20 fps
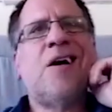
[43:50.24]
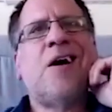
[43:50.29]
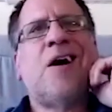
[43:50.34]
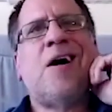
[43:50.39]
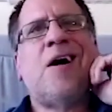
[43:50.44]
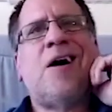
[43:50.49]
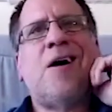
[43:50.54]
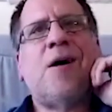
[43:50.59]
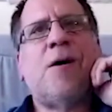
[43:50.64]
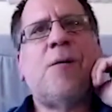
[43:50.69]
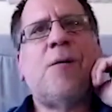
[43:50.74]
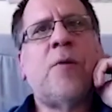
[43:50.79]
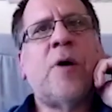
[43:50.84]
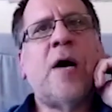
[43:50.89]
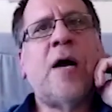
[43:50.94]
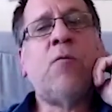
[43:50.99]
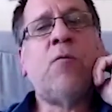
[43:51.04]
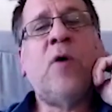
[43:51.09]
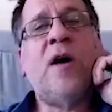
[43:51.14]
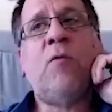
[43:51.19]
uh,
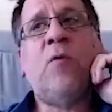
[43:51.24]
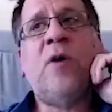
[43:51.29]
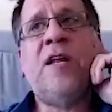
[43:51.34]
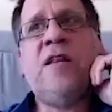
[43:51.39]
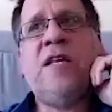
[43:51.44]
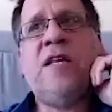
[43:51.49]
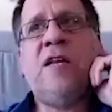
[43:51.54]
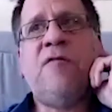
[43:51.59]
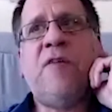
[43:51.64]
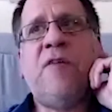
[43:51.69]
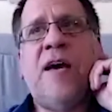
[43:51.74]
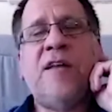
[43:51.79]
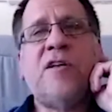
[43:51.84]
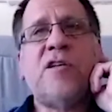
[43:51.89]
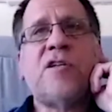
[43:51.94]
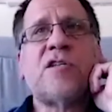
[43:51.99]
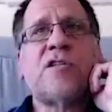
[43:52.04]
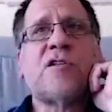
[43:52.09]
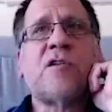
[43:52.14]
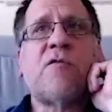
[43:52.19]
and what, one of the
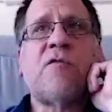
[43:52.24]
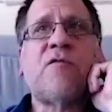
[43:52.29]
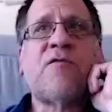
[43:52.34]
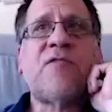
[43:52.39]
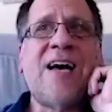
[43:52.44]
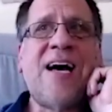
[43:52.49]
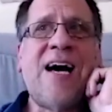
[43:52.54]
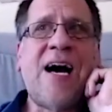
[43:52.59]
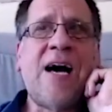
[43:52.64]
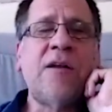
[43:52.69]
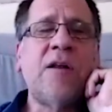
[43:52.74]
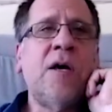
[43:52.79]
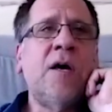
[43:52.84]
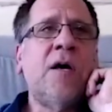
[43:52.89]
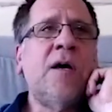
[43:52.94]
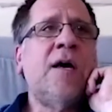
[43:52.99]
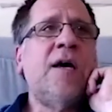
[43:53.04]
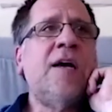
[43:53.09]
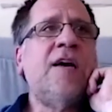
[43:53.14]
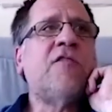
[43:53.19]
advantages of that
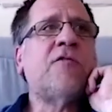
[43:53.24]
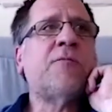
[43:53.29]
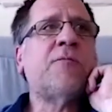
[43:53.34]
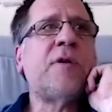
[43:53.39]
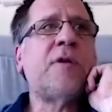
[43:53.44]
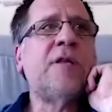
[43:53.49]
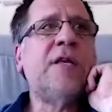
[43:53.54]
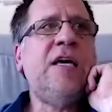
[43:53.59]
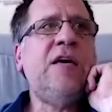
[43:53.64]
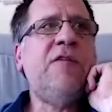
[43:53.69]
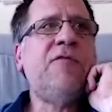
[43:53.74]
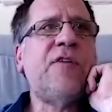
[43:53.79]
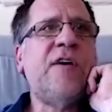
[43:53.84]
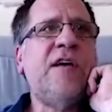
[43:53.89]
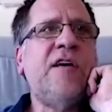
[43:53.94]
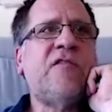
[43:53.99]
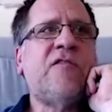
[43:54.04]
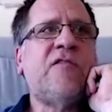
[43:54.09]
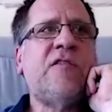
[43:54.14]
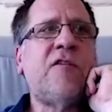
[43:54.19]
is belief
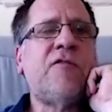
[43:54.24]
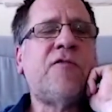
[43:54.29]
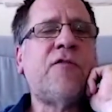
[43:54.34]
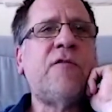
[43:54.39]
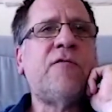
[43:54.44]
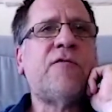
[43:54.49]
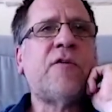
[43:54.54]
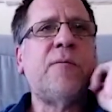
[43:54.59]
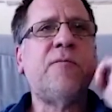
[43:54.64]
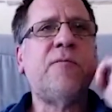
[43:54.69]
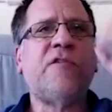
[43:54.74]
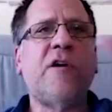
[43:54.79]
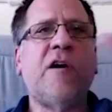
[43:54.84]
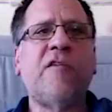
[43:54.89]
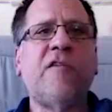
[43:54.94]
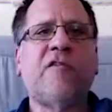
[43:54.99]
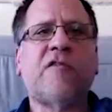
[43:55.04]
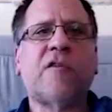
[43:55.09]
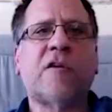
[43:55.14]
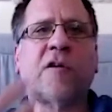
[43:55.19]
is different from
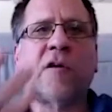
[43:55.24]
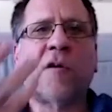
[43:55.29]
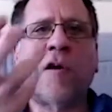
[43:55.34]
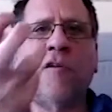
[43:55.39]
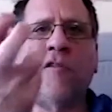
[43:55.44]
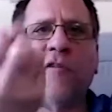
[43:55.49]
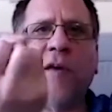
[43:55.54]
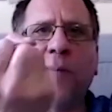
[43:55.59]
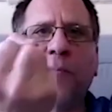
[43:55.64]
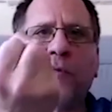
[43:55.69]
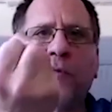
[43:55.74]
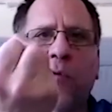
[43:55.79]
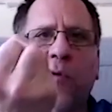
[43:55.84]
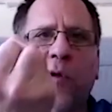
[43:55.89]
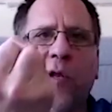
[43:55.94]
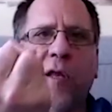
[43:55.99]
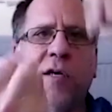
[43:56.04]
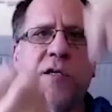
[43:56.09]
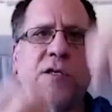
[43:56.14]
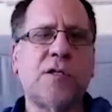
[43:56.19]
just conceptual
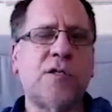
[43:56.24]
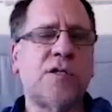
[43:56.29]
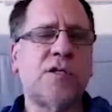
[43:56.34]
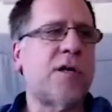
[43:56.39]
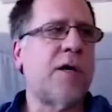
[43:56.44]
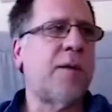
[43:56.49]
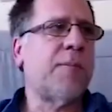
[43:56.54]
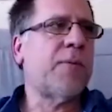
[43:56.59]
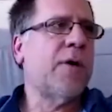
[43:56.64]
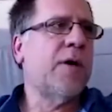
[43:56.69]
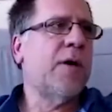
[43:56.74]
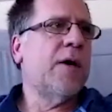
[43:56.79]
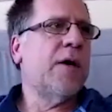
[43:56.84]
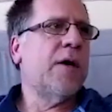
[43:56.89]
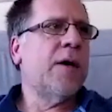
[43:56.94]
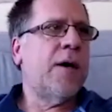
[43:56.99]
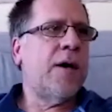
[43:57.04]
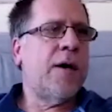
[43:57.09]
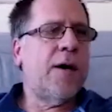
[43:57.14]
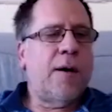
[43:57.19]
relationship.
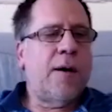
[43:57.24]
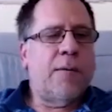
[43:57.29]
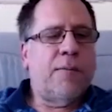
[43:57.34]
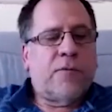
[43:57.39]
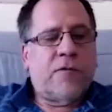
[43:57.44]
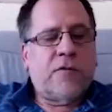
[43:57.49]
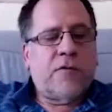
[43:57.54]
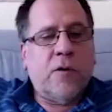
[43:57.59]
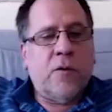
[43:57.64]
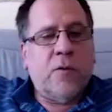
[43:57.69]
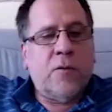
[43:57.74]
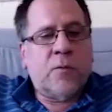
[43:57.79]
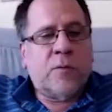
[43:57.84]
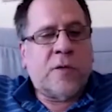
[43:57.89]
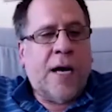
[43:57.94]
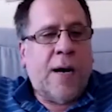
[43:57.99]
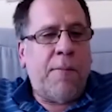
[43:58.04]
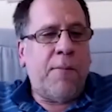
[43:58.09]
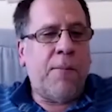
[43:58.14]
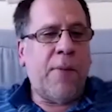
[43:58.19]
Mm-hmm. Um, so
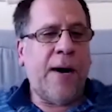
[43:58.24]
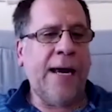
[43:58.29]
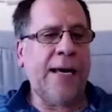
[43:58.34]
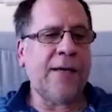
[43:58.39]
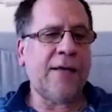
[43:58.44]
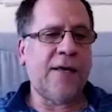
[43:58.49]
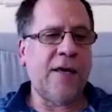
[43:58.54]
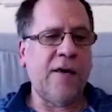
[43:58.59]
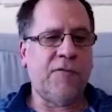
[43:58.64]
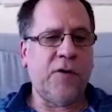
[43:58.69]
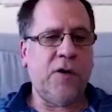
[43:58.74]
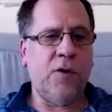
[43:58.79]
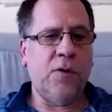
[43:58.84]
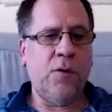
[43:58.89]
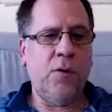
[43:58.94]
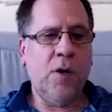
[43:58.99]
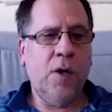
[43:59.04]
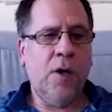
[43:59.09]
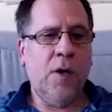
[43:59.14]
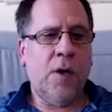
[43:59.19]
that might give
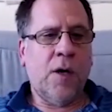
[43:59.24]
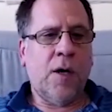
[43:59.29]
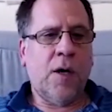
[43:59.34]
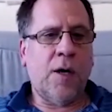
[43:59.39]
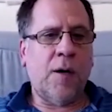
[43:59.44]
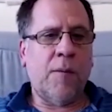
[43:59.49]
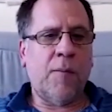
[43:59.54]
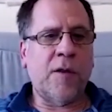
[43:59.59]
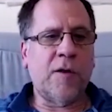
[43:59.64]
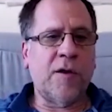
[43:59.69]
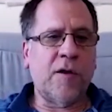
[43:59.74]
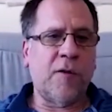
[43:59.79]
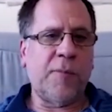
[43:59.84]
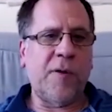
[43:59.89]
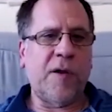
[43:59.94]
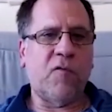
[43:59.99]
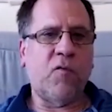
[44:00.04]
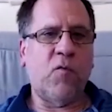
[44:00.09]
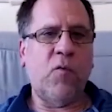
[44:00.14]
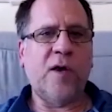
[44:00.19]
you um, a little
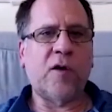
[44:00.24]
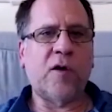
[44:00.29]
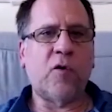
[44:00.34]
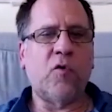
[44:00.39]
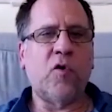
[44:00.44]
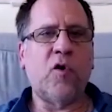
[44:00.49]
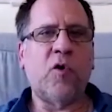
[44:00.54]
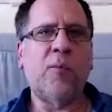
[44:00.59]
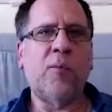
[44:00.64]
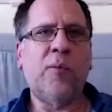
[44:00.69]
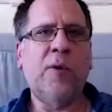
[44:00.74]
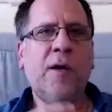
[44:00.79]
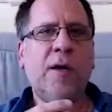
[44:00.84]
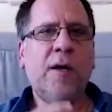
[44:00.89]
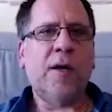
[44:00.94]
bit of wiggle room.